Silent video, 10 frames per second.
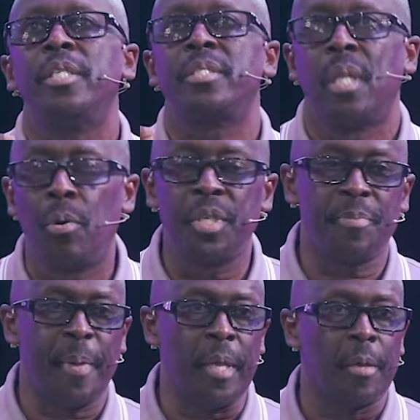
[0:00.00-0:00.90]
Slow to
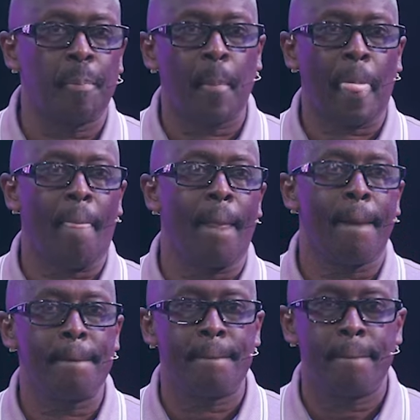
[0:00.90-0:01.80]
speak.
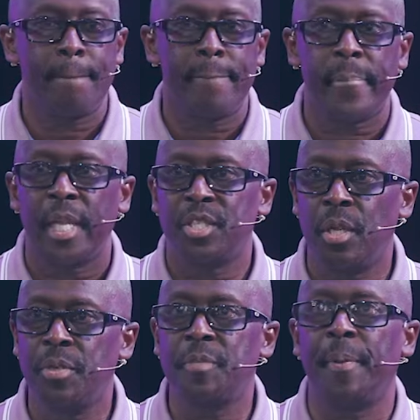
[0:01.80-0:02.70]

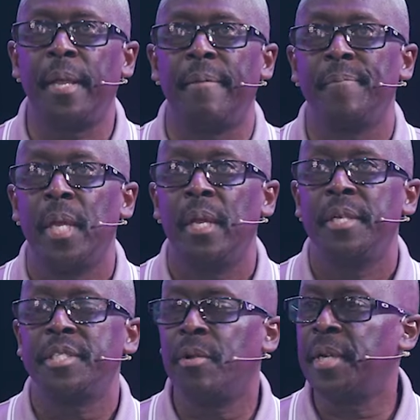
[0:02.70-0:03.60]
Slow
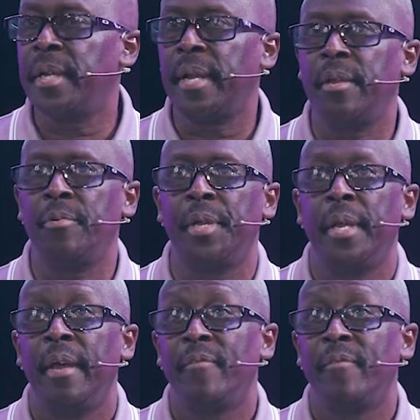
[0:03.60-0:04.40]
to get angry.